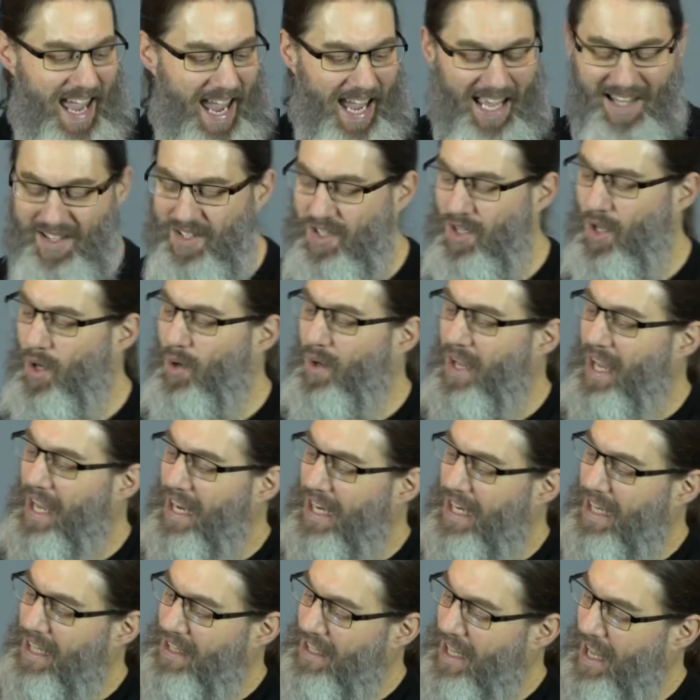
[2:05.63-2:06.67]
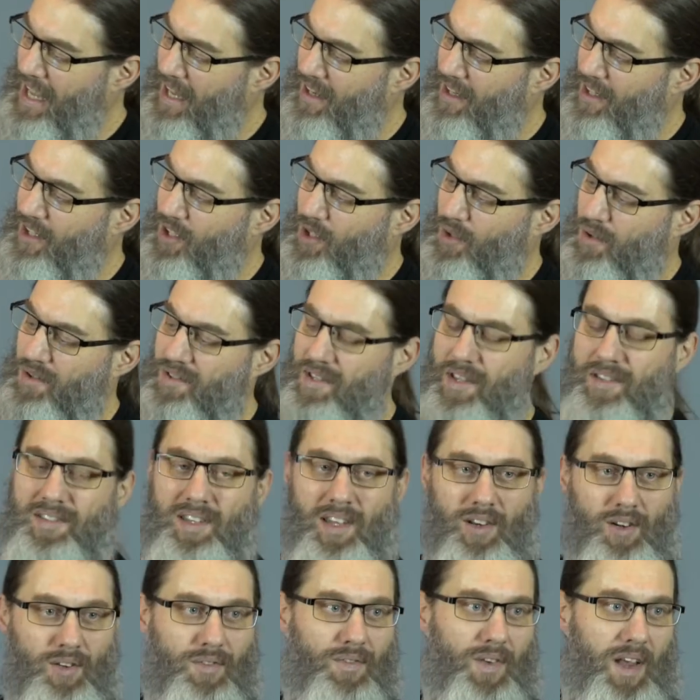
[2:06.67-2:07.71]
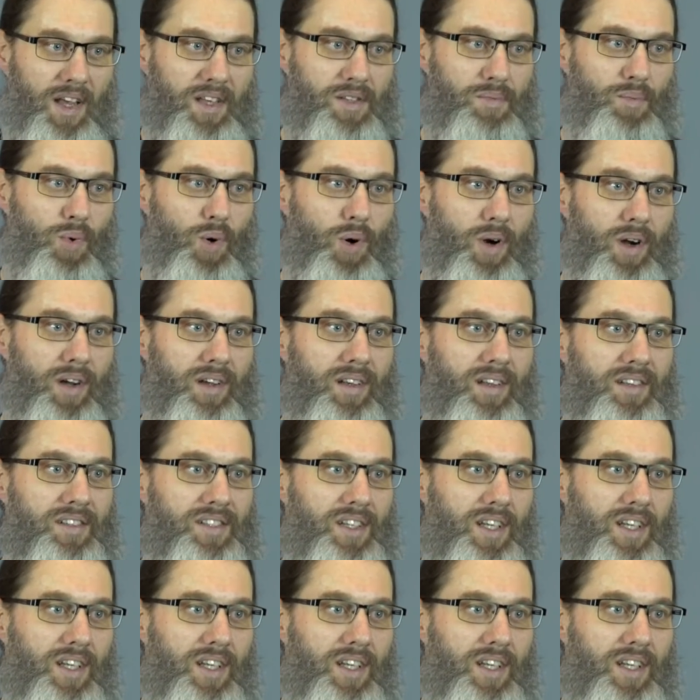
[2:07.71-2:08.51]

And so it can then use this interface board